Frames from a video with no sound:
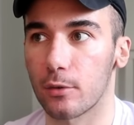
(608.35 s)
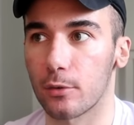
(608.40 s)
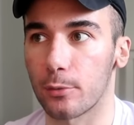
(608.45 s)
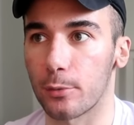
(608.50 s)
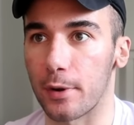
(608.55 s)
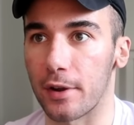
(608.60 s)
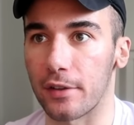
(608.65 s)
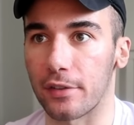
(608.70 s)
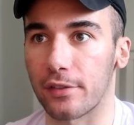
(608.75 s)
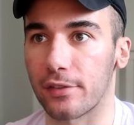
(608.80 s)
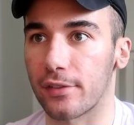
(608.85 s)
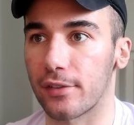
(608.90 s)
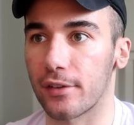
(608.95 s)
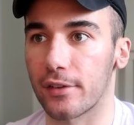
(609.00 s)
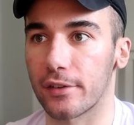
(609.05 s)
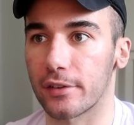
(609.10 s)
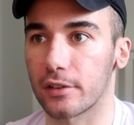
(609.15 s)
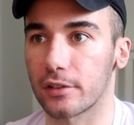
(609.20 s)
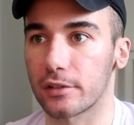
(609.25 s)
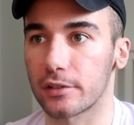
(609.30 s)
with
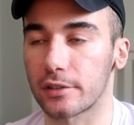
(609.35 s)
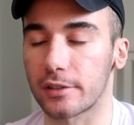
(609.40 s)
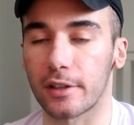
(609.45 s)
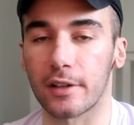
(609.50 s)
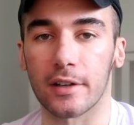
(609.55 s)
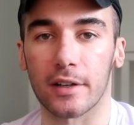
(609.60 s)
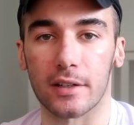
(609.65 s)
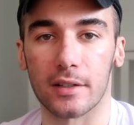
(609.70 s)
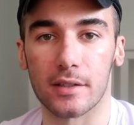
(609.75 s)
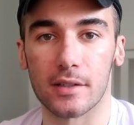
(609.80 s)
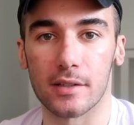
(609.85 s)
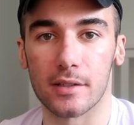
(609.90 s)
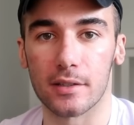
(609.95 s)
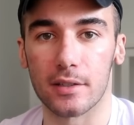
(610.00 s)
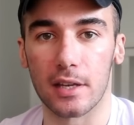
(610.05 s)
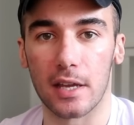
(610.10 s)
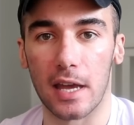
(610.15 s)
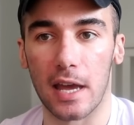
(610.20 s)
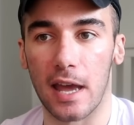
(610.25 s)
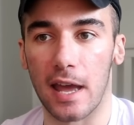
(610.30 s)

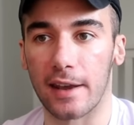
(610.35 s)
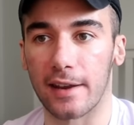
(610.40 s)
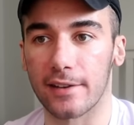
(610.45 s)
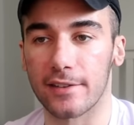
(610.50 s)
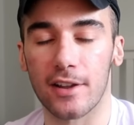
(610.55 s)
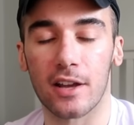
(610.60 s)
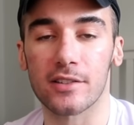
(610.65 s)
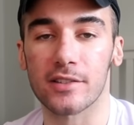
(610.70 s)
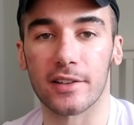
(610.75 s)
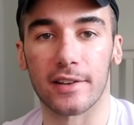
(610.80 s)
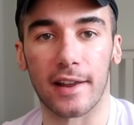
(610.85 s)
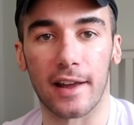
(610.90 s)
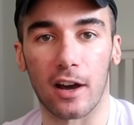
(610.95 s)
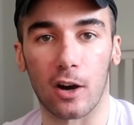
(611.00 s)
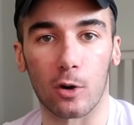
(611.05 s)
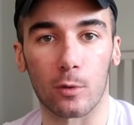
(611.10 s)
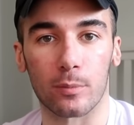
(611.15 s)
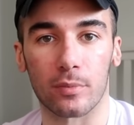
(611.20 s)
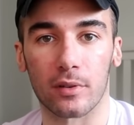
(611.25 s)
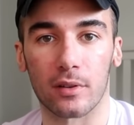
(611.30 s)
looks, and it doesn't
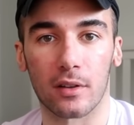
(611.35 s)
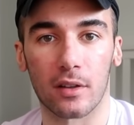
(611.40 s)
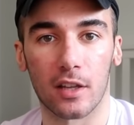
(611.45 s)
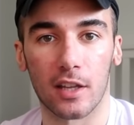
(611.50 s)
help.